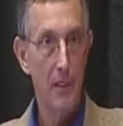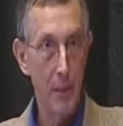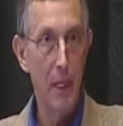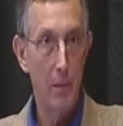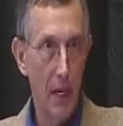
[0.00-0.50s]

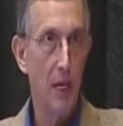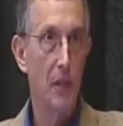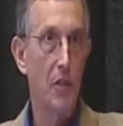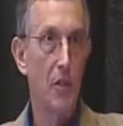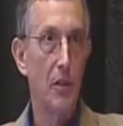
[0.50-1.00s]
dimming
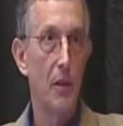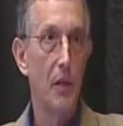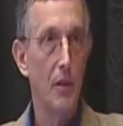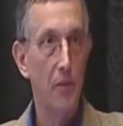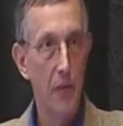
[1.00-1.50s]
ballast,
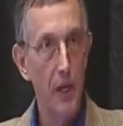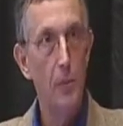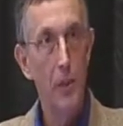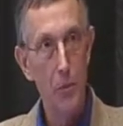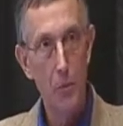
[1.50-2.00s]
and they're
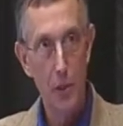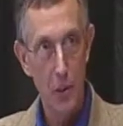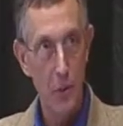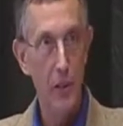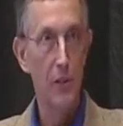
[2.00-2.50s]
very much more
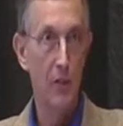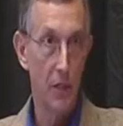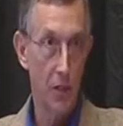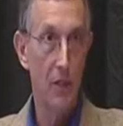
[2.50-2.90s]
expensive than